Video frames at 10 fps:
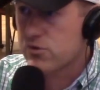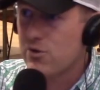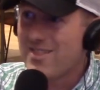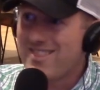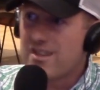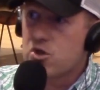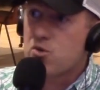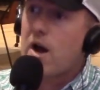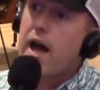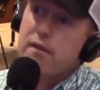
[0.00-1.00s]
are the
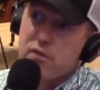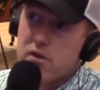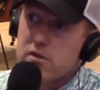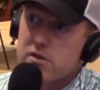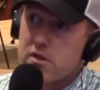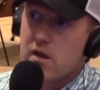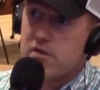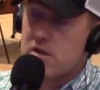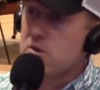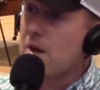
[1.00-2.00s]
drivers
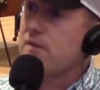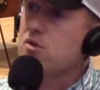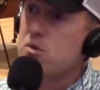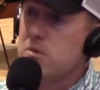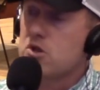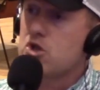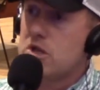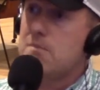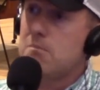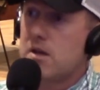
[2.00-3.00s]
of it, and you have too much
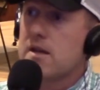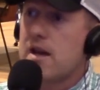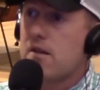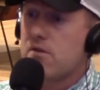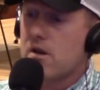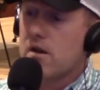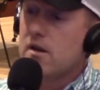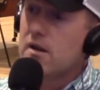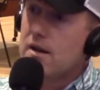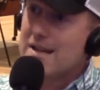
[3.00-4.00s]
cheap money out of there.
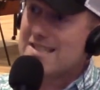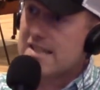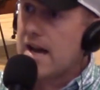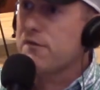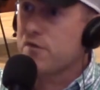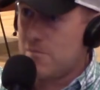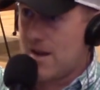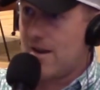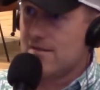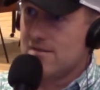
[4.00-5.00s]
Aside from
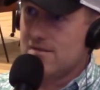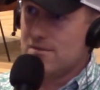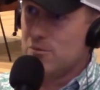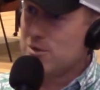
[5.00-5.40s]
that, we